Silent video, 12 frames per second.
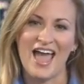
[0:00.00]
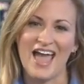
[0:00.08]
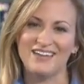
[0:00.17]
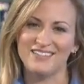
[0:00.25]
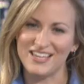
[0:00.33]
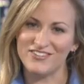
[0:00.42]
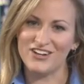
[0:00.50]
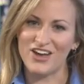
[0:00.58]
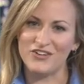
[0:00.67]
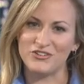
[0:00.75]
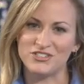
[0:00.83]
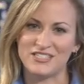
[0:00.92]
and even
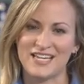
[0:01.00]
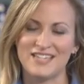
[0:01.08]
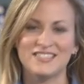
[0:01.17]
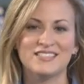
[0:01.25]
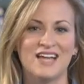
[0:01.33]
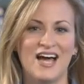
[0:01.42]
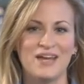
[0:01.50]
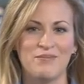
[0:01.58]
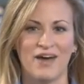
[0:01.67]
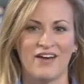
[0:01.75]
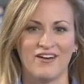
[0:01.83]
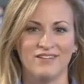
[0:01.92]
understand design
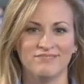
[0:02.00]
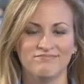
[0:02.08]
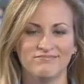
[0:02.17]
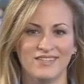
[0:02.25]
better.